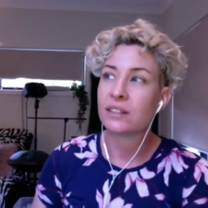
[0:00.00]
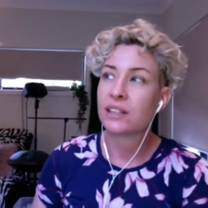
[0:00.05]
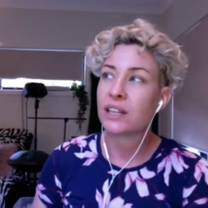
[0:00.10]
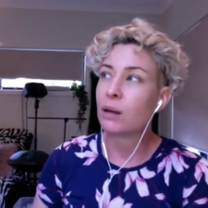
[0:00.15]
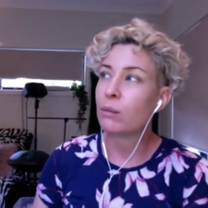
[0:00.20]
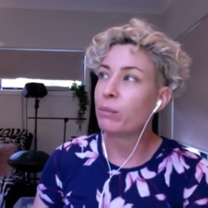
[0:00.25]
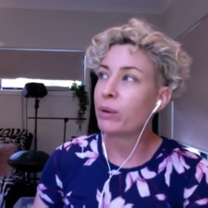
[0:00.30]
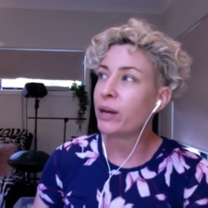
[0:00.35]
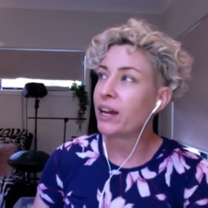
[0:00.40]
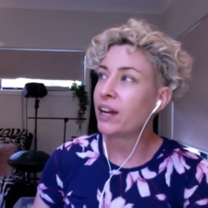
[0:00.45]

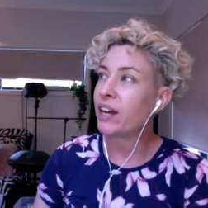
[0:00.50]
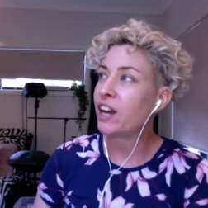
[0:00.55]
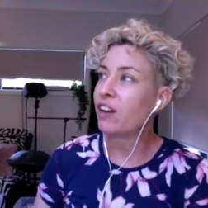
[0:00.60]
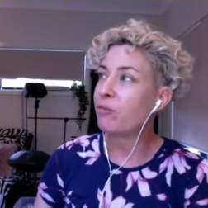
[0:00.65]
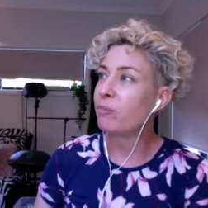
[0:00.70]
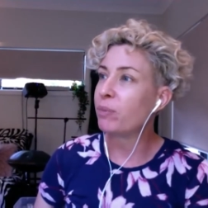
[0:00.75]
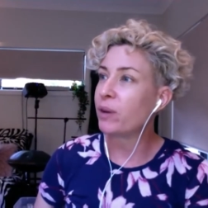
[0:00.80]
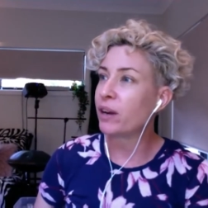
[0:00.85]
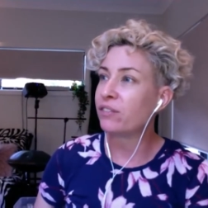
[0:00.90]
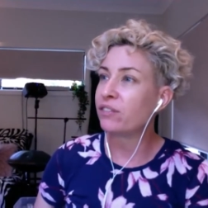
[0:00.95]
Come back,
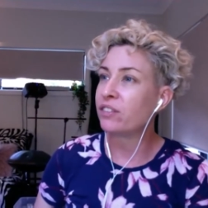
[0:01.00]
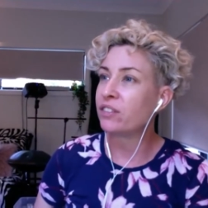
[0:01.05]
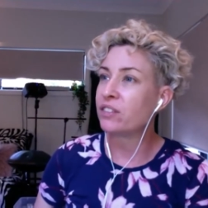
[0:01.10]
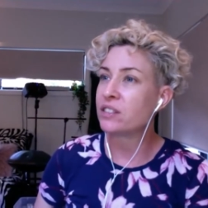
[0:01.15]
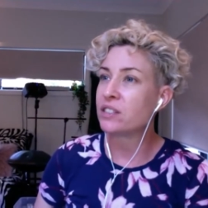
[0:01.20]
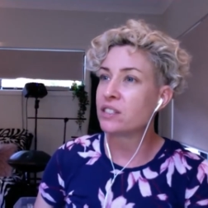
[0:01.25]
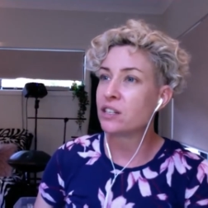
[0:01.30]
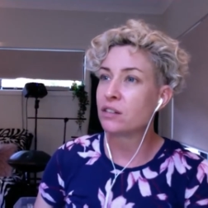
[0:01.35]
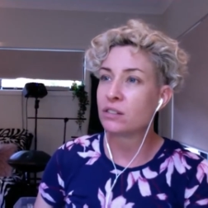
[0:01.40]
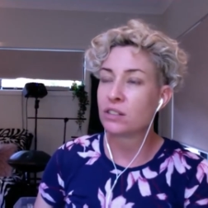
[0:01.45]
have
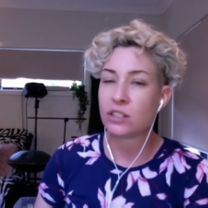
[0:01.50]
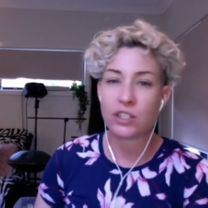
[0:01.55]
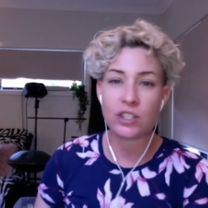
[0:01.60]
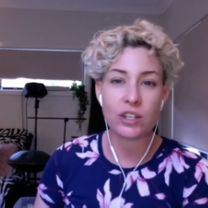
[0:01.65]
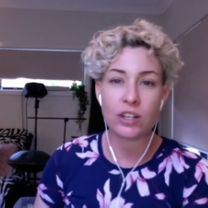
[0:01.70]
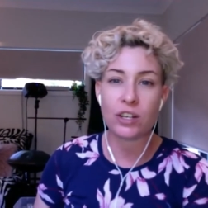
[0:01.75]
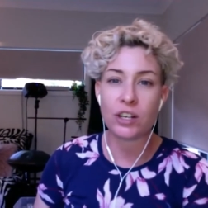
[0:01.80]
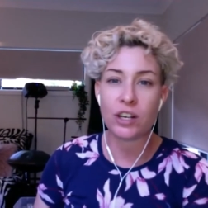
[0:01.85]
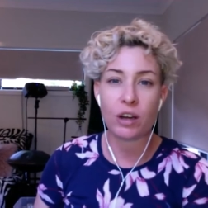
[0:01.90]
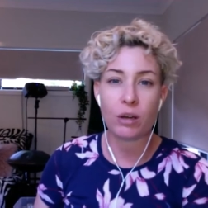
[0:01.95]
breakfast. You're at the
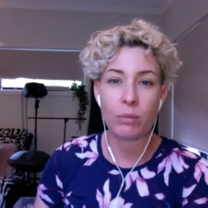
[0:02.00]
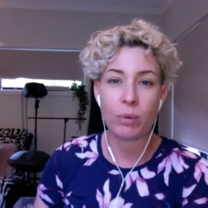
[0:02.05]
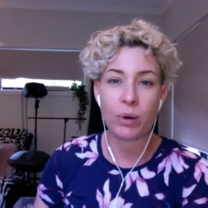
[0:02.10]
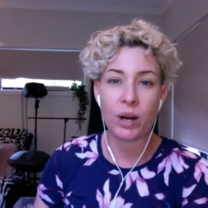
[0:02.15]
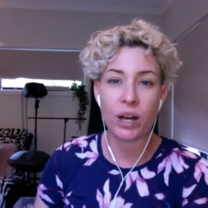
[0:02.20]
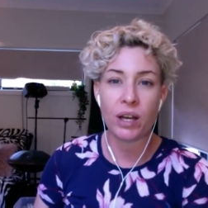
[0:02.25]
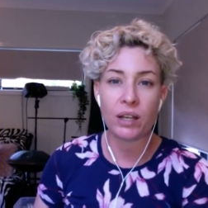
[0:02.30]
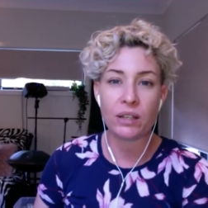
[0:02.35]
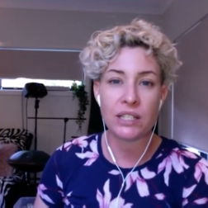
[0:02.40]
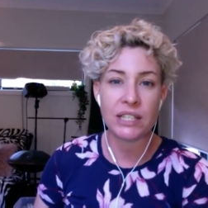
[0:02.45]
studio
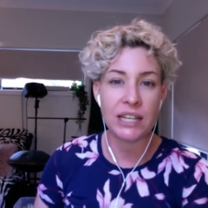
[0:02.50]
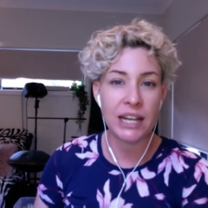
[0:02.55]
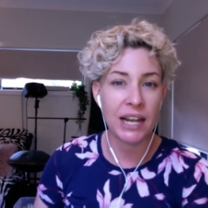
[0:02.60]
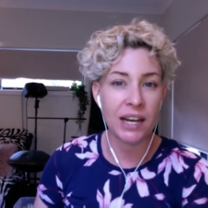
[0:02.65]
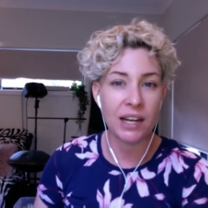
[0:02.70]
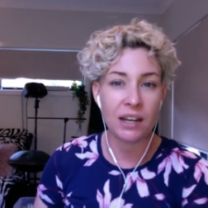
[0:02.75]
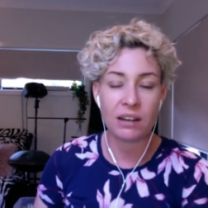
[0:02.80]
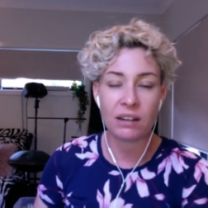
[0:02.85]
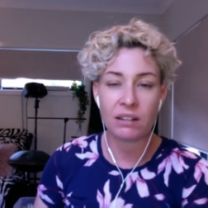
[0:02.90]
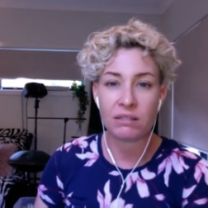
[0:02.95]
by
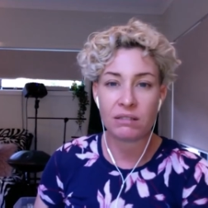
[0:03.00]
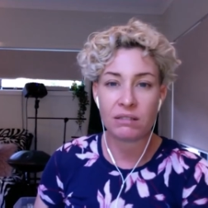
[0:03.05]
ten.